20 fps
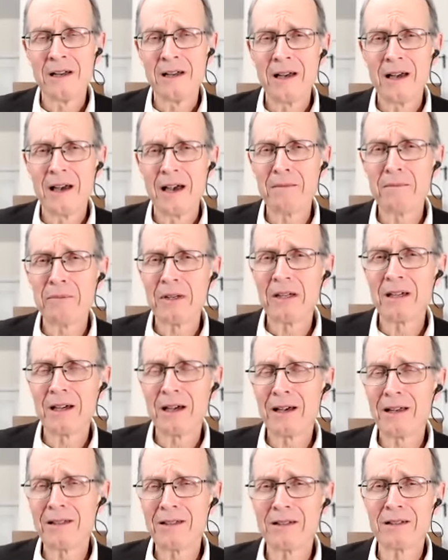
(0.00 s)
And
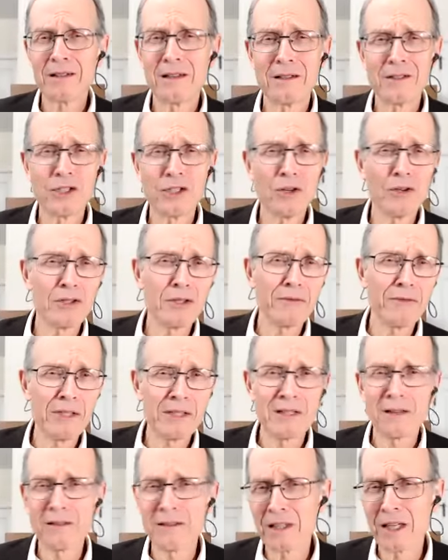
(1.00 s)
because uh, Joseph had
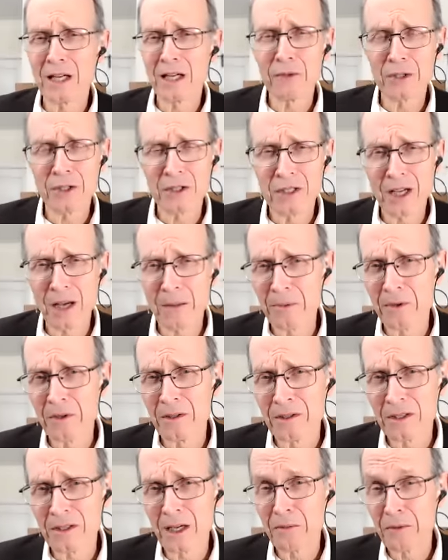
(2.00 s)
said that they were
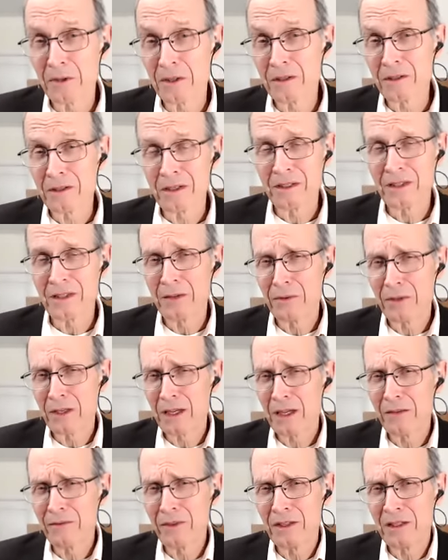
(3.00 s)
shepherds, they were they were
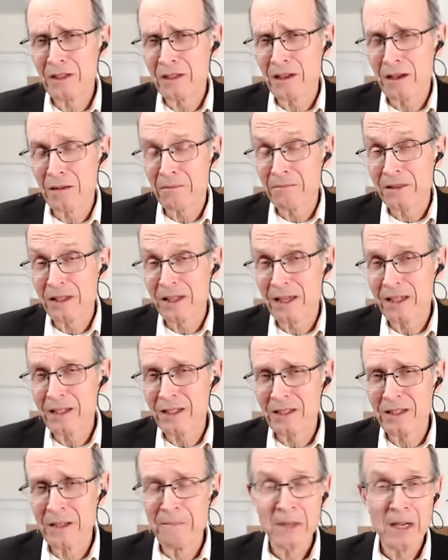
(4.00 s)
given a, a,
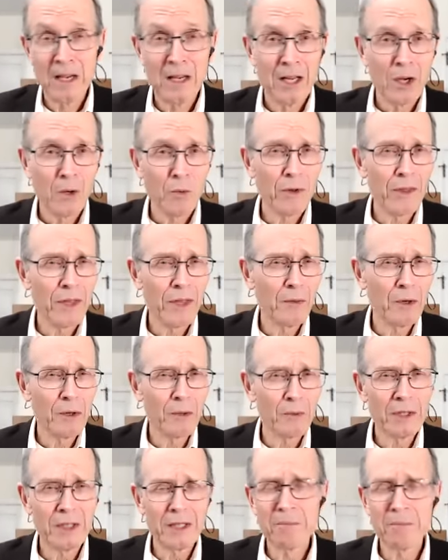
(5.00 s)
place where they weren't
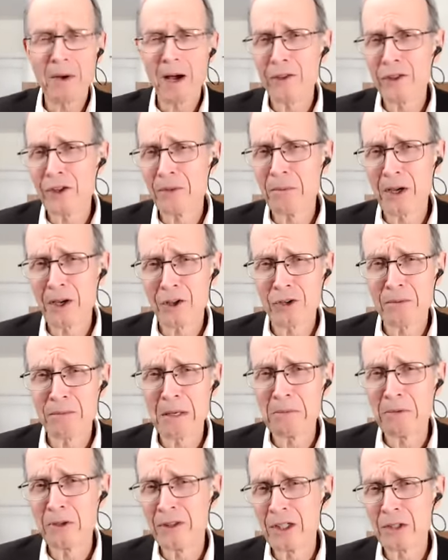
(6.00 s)
really bothered by other
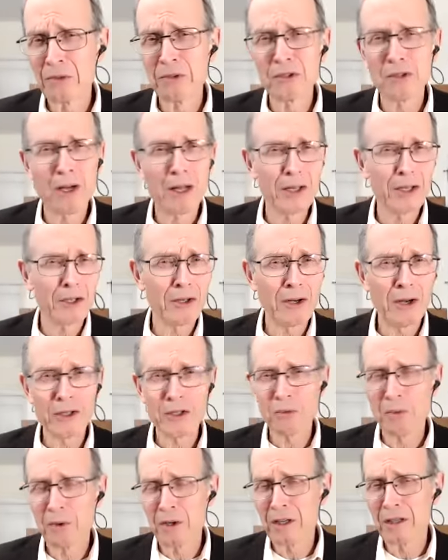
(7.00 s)
people. And this was all at God's
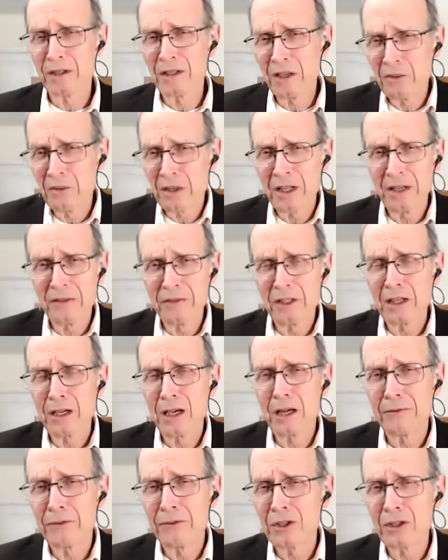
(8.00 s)
work, and they were given kind
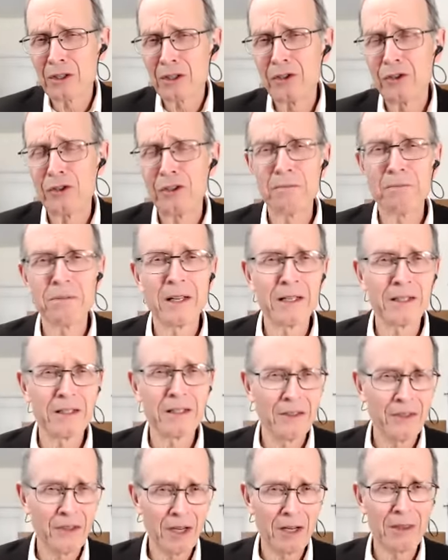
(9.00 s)
of a secluded place.
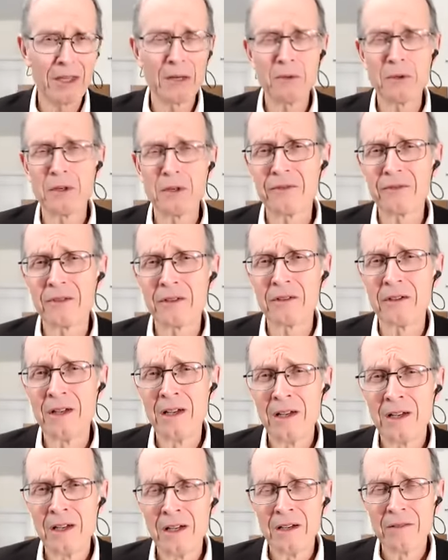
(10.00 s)
And there they were for
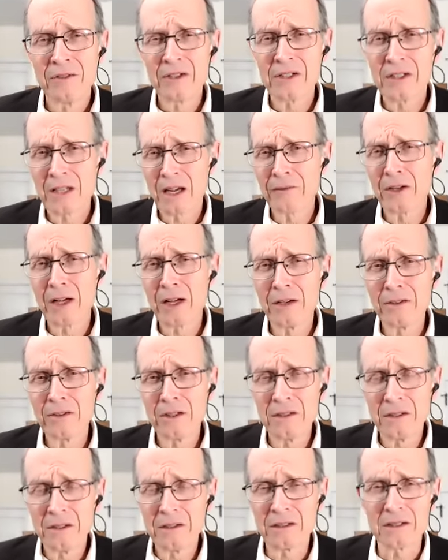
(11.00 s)
for several hundred
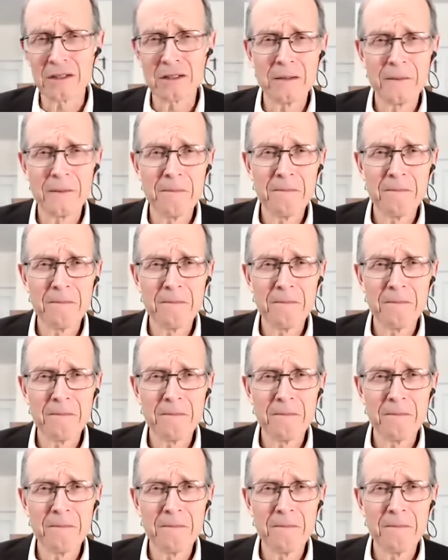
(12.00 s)
years.